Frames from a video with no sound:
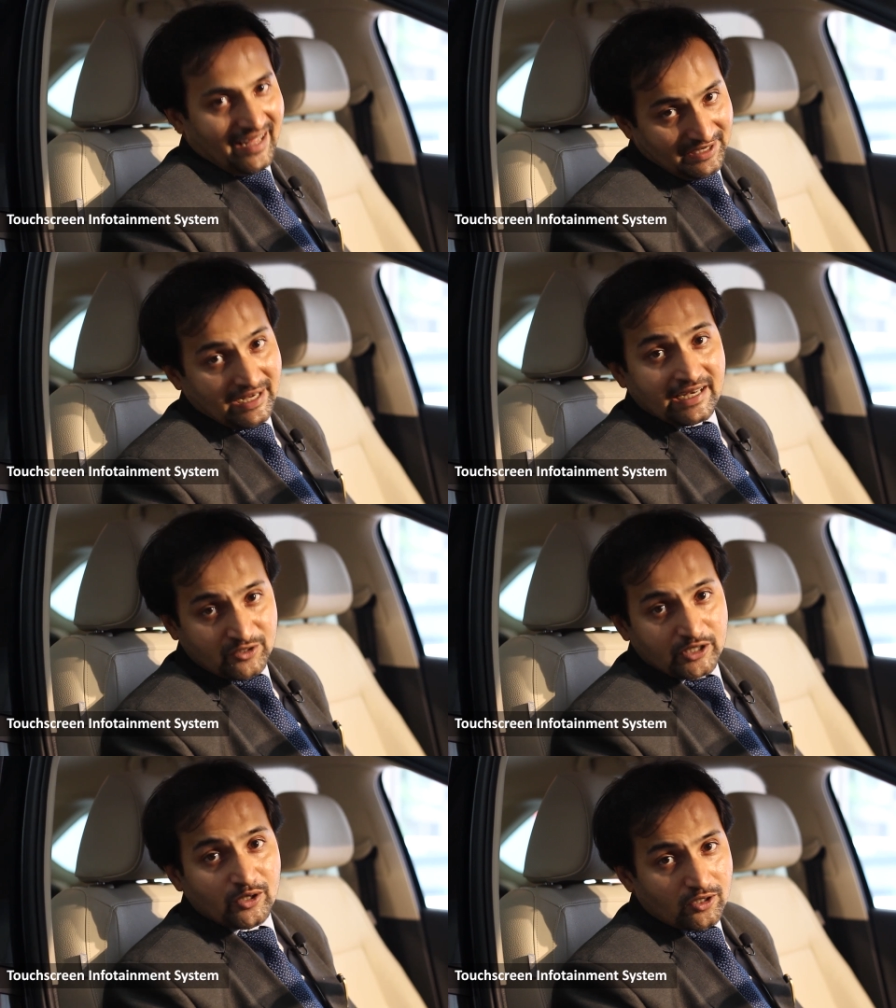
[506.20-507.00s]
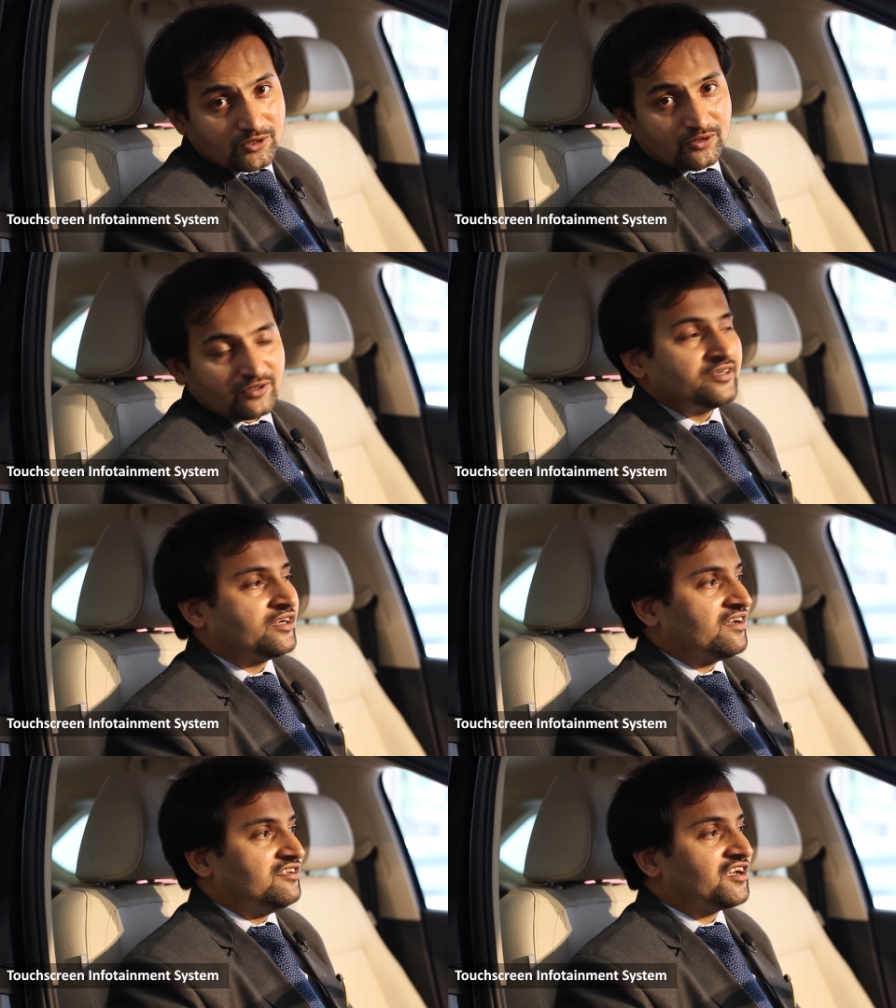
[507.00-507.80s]
and Android Auto.
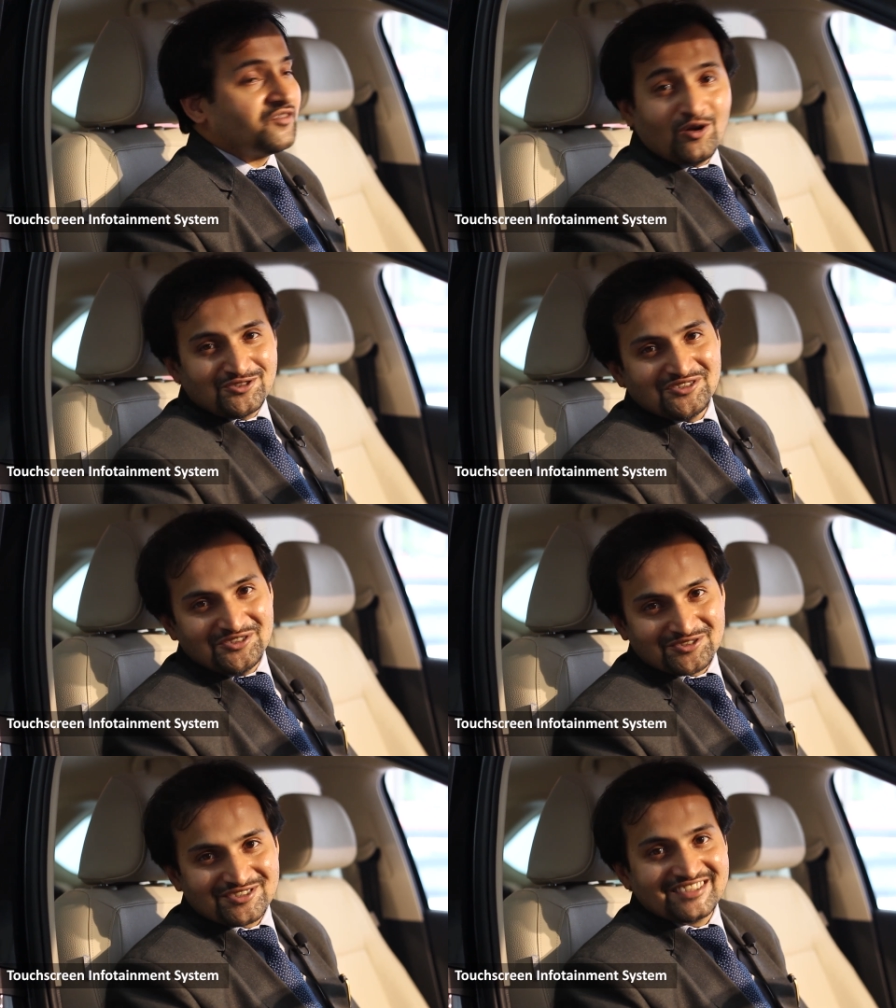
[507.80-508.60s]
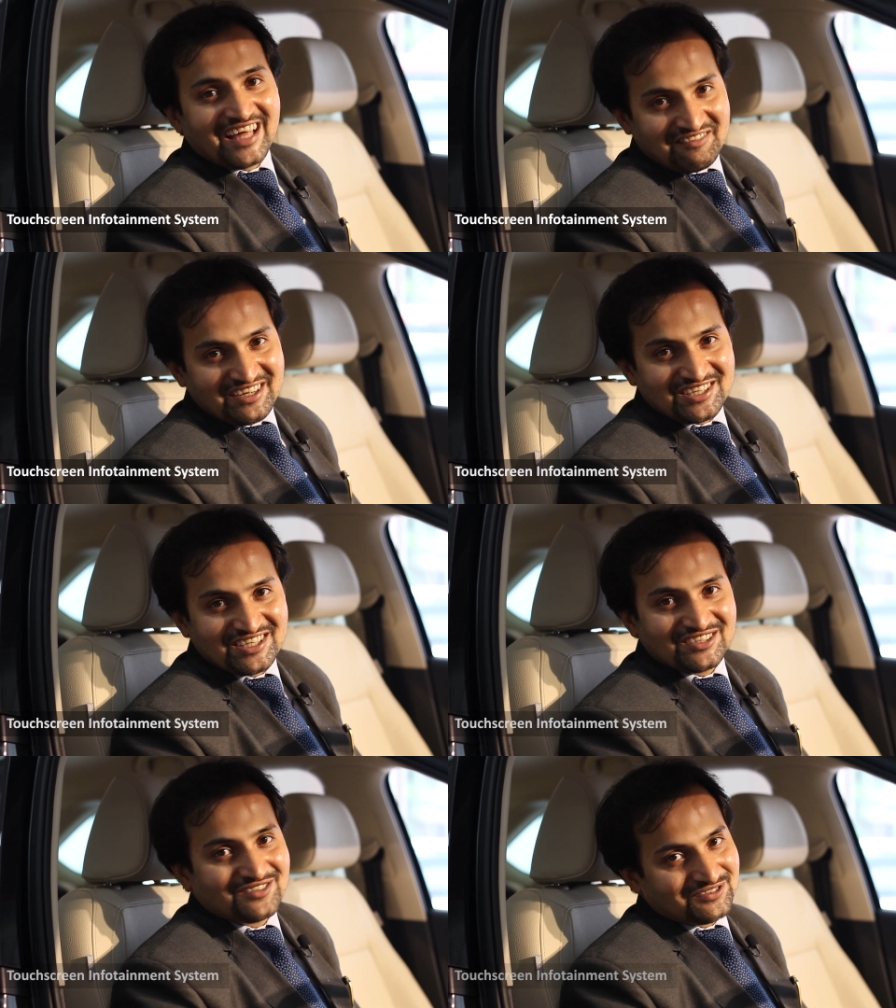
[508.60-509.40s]
You can also use the
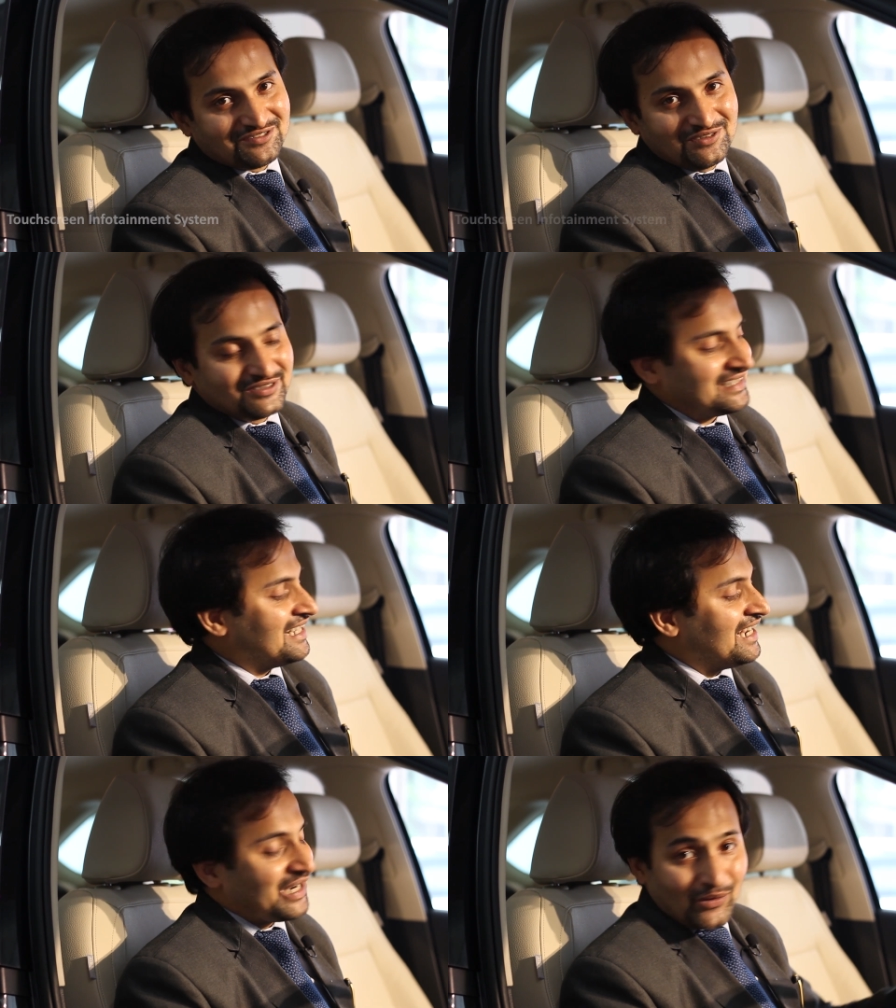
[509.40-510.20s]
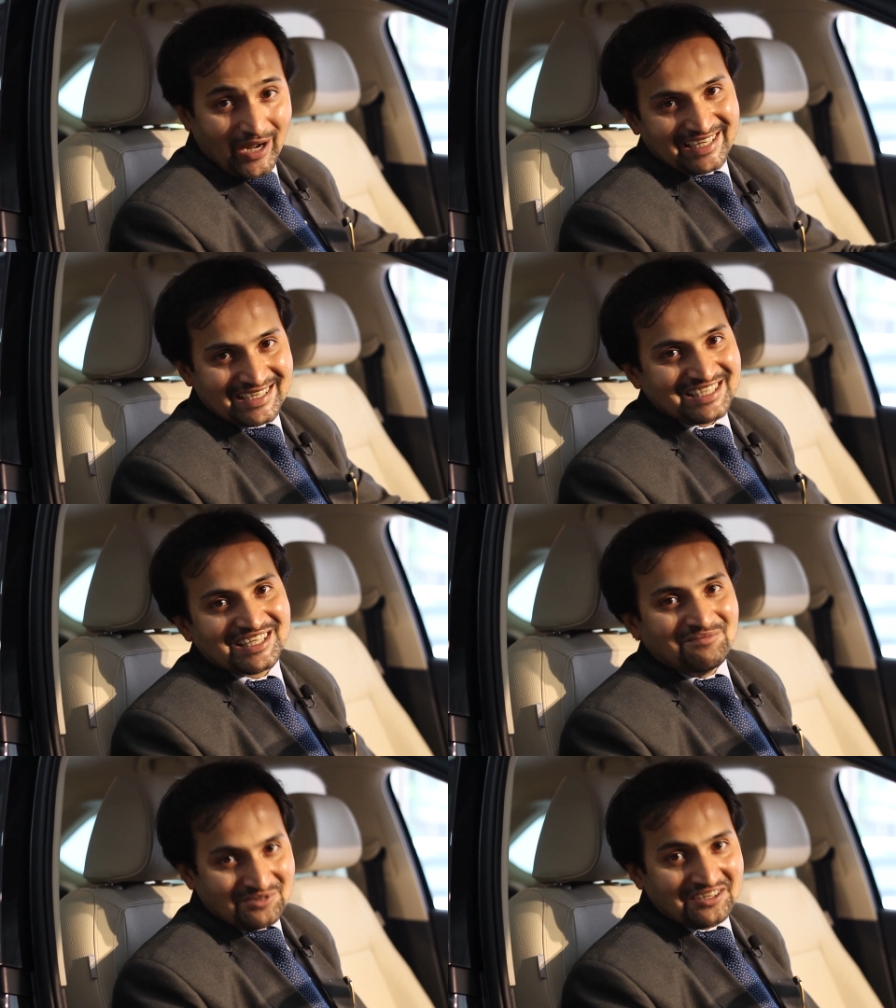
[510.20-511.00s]
navigation of your phone right in
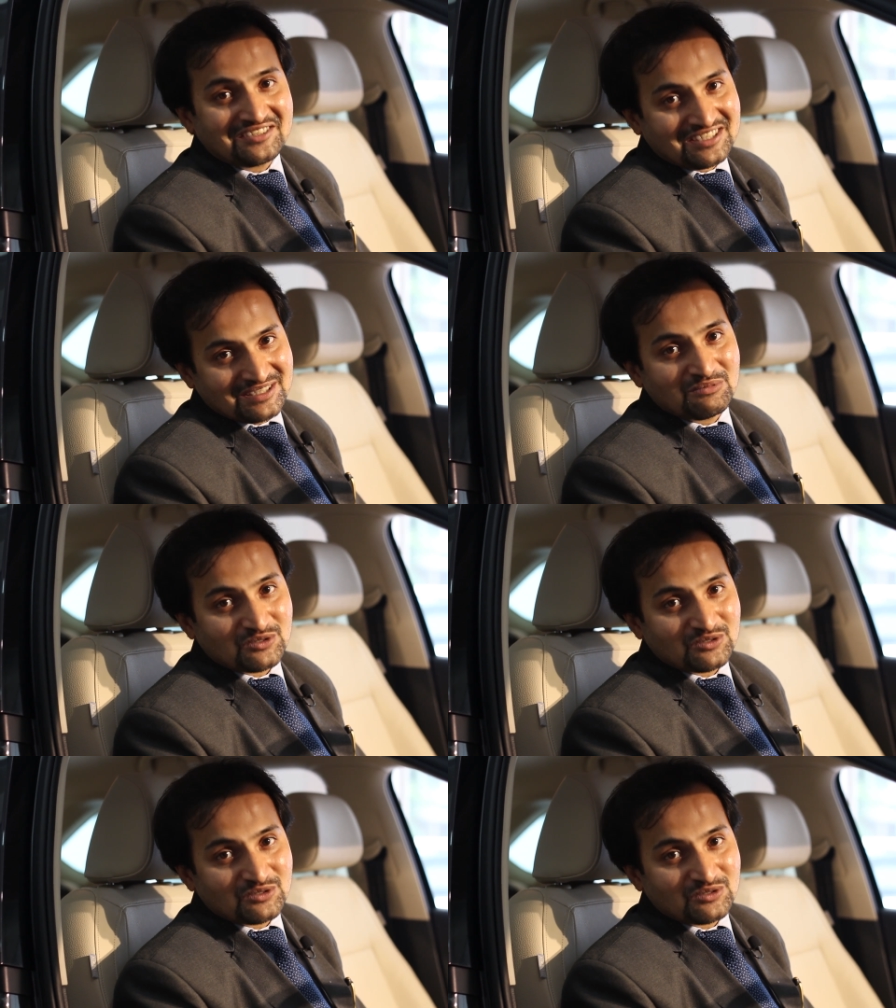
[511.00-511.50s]
the music system